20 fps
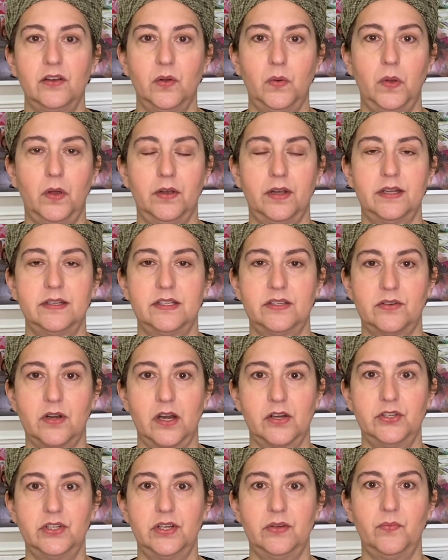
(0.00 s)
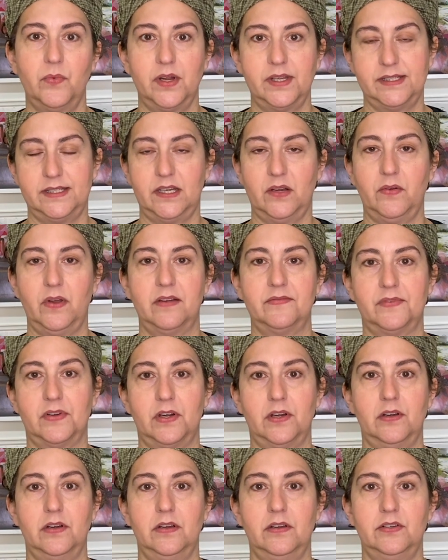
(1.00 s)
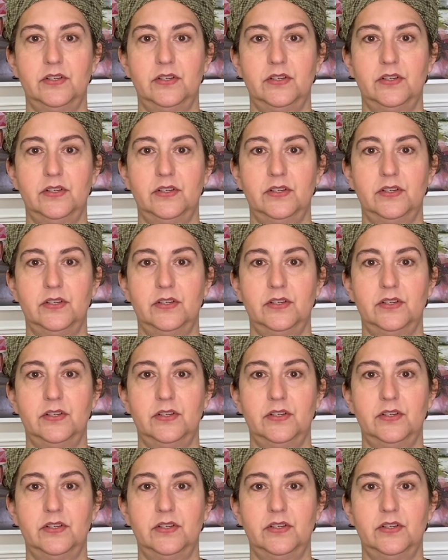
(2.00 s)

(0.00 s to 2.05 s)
quilt construction whatsoever.